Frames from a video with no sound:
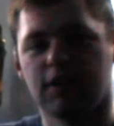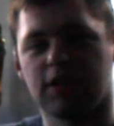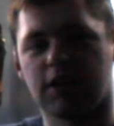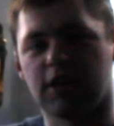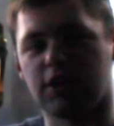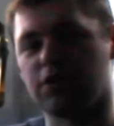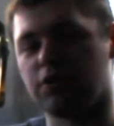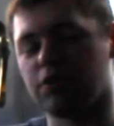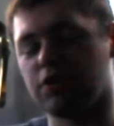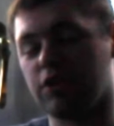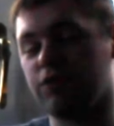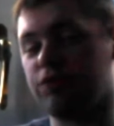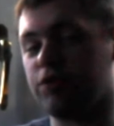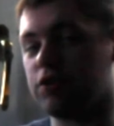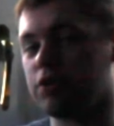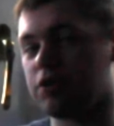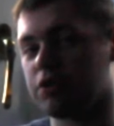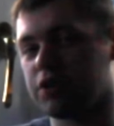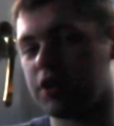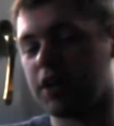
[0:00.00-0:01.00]
Or if
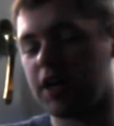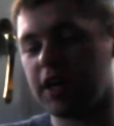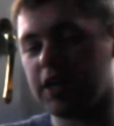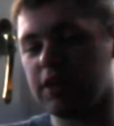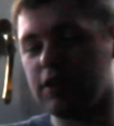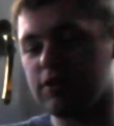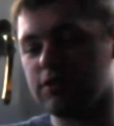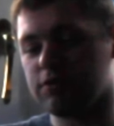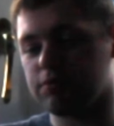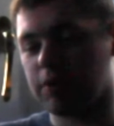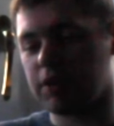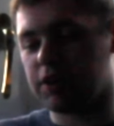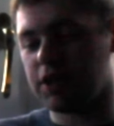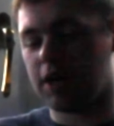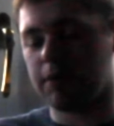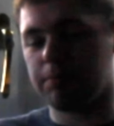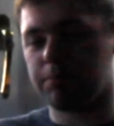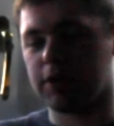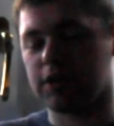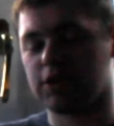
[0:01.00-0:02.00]
you go to the Highlands where
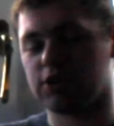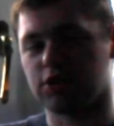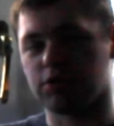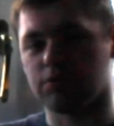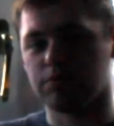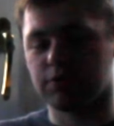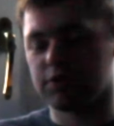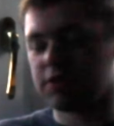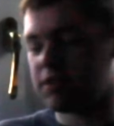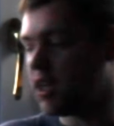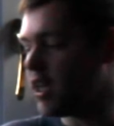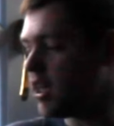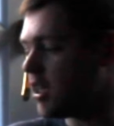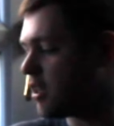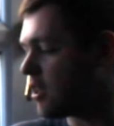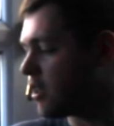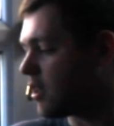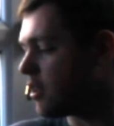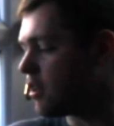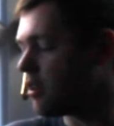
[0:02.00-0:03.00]
that picture was
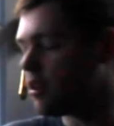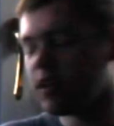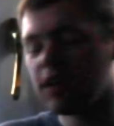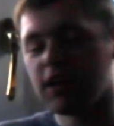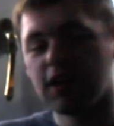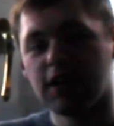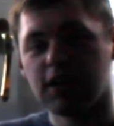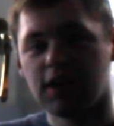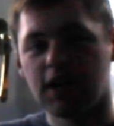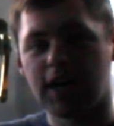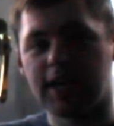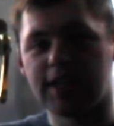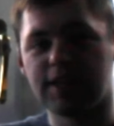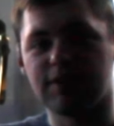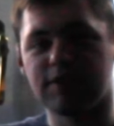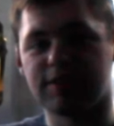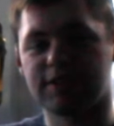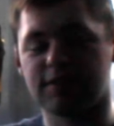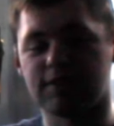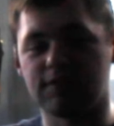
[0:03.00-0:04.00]
taken, and
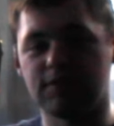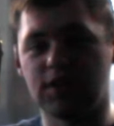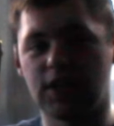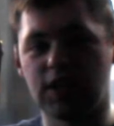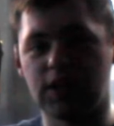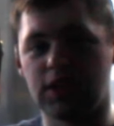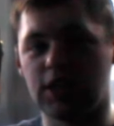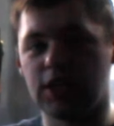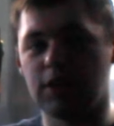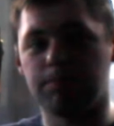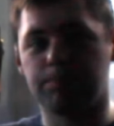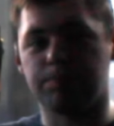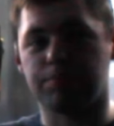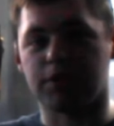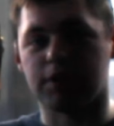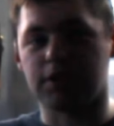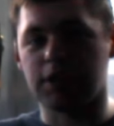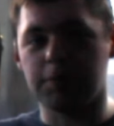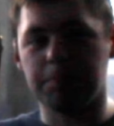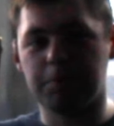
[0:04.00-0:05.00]
it's really
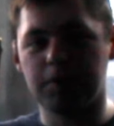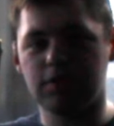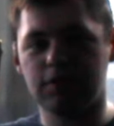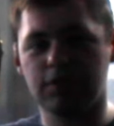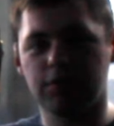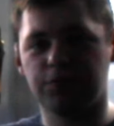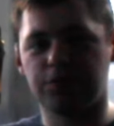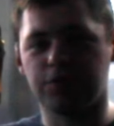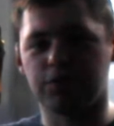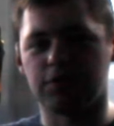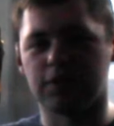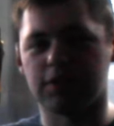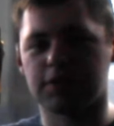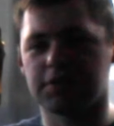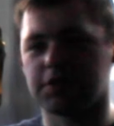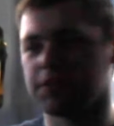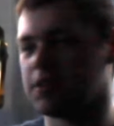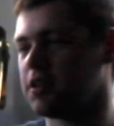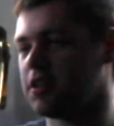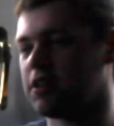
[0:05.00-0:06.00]
bloody beautiful.
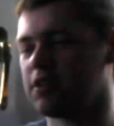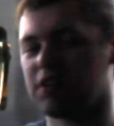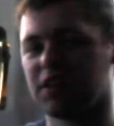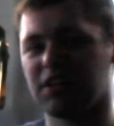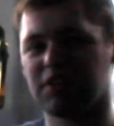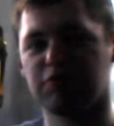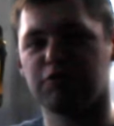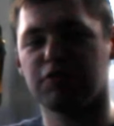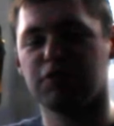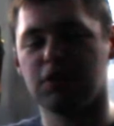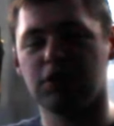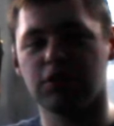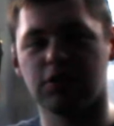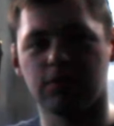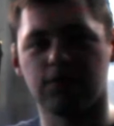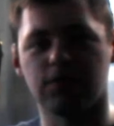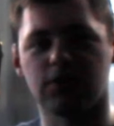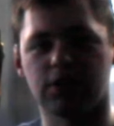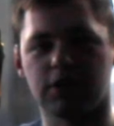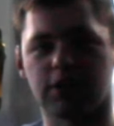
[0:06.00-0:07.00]
It's really great when you
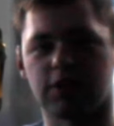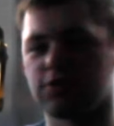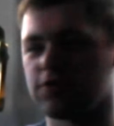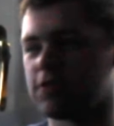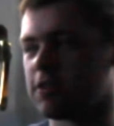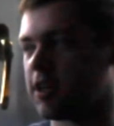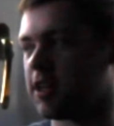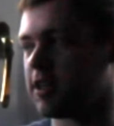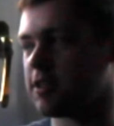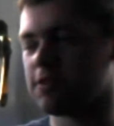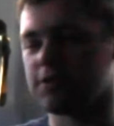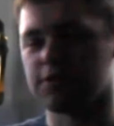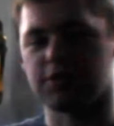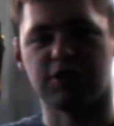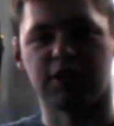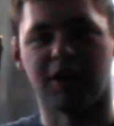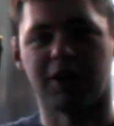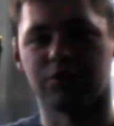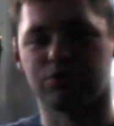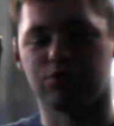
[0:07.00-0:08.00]
live in a country that has this
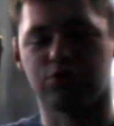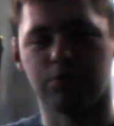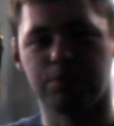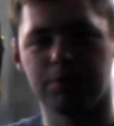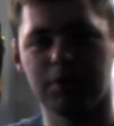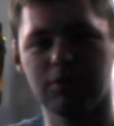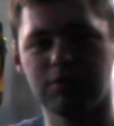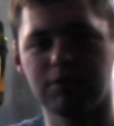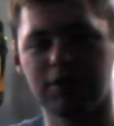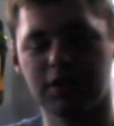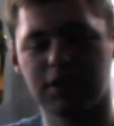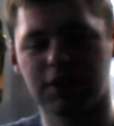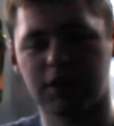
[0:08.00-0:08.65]
natural beauty